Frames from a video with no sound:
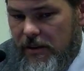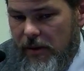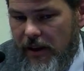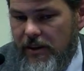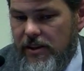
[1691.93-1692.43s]

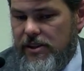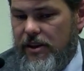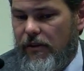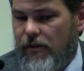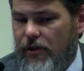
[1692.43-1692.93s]
by the
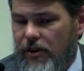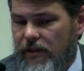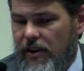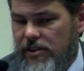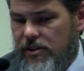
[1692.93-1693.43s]
discovery
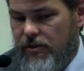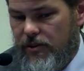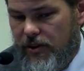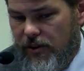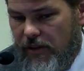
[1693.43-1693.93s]
of
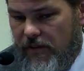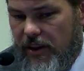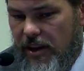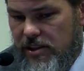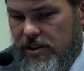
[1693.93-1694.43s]
history or of
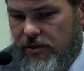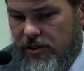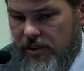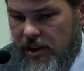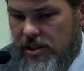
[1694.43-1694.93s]
the
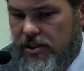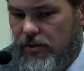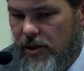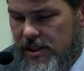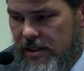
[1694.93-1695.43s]

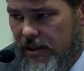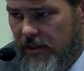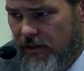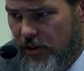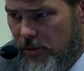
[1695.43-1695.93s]
historicity
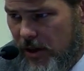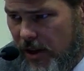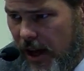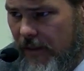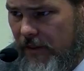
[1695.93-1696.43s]
of human
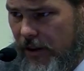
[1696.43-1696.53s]
life.